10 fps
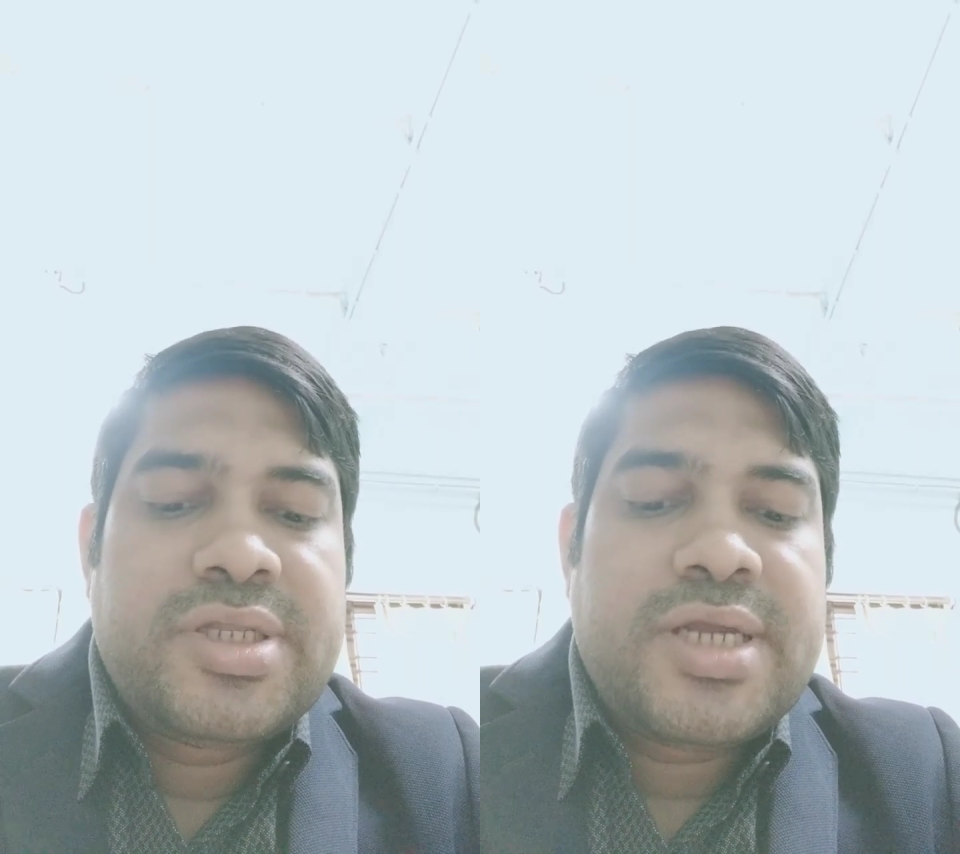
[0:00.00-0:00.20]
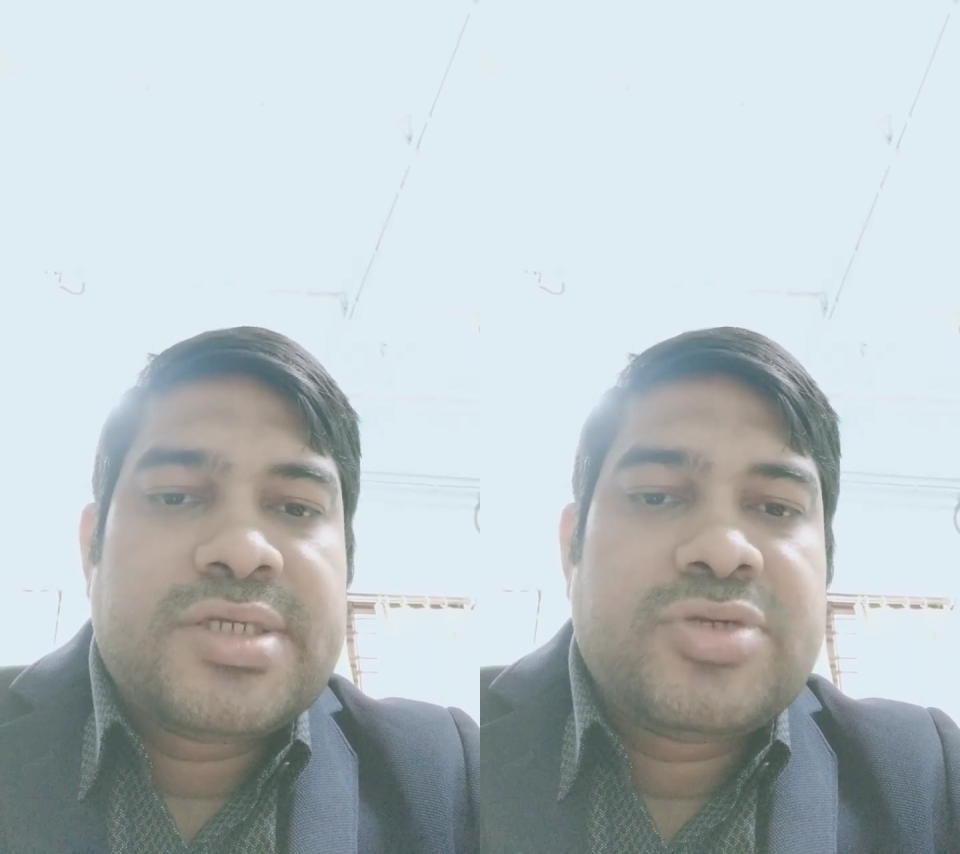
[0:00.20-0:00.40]

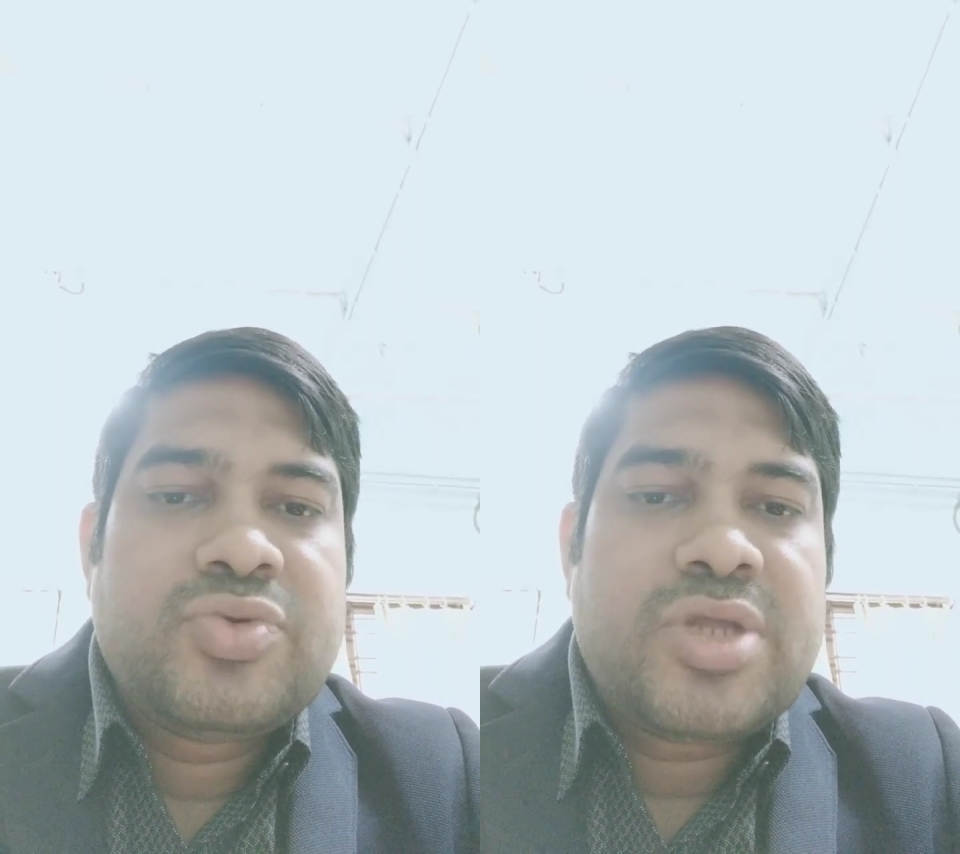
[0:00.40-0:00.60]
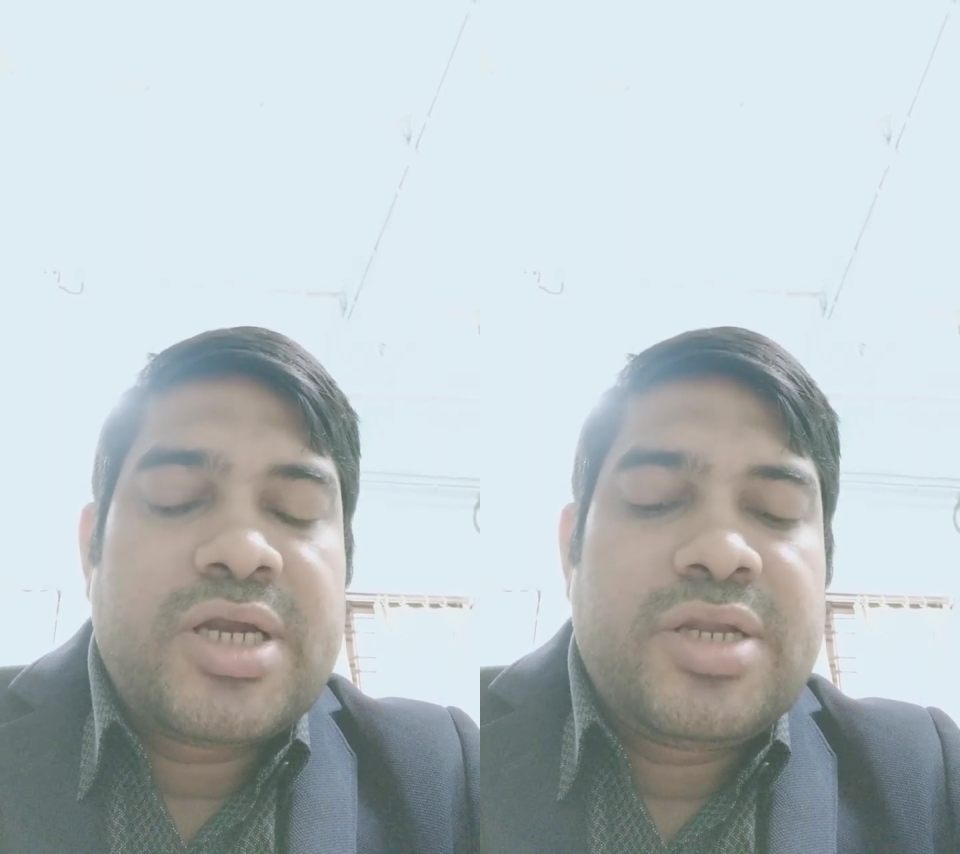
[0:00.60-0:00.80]
rashes
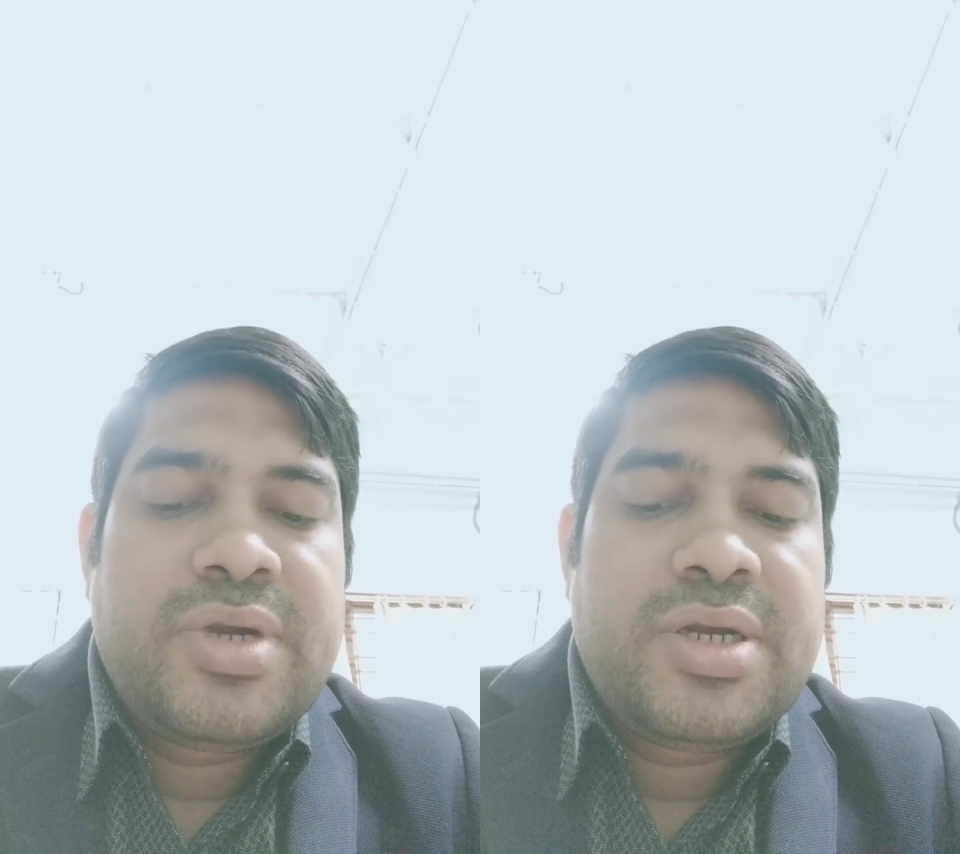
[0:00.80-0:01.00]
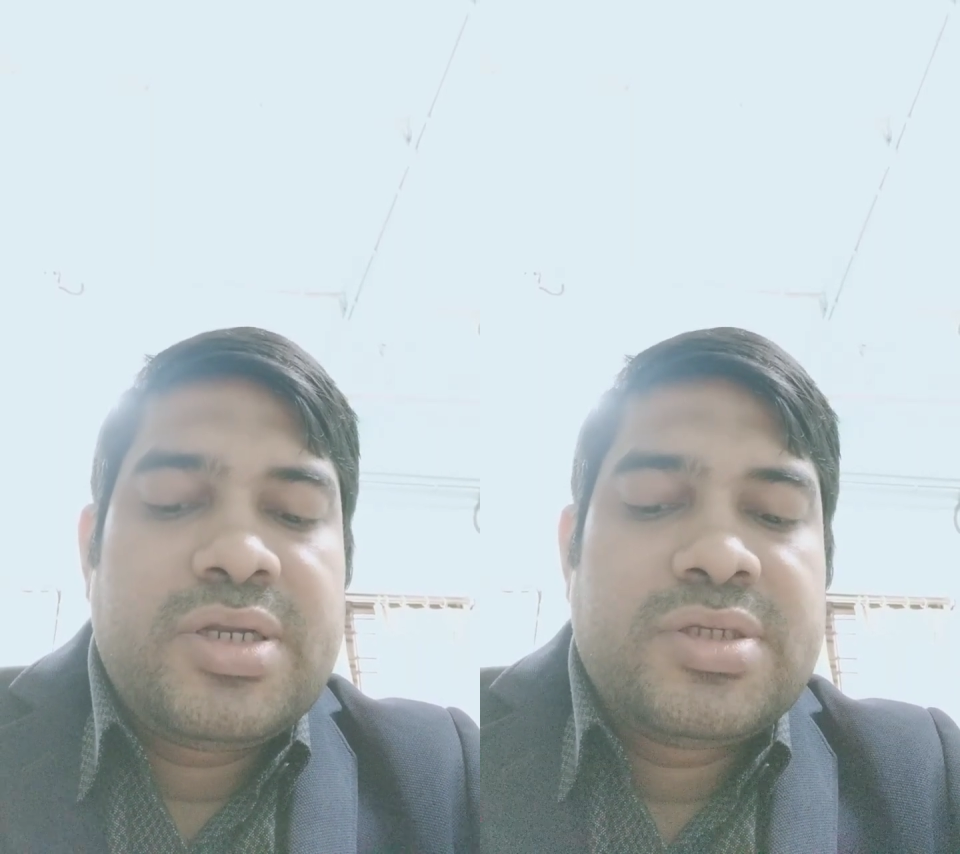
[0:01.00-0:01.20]
with
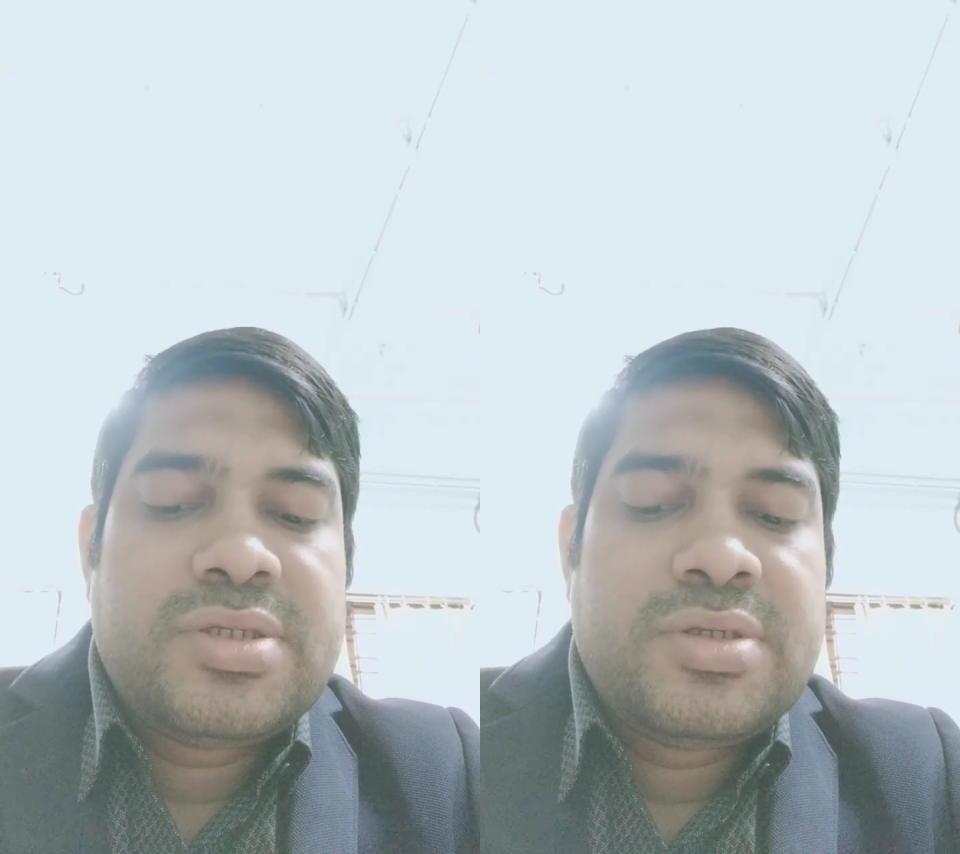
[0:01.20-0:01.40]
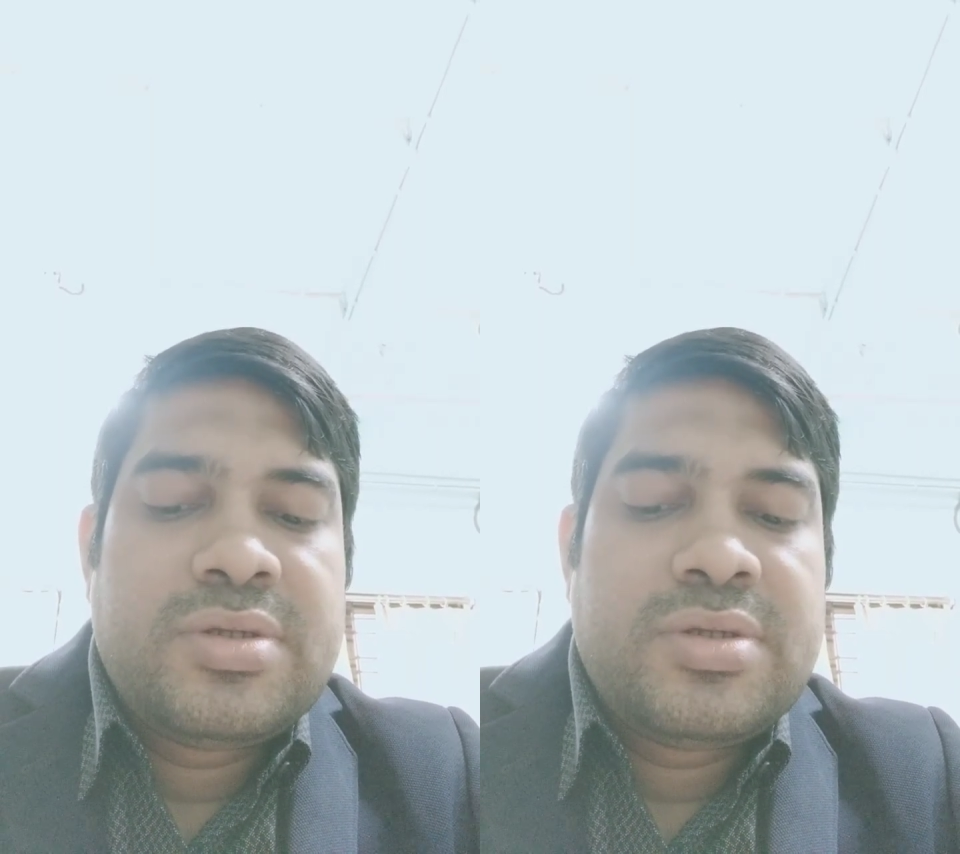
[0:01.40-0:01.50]
antibiotics.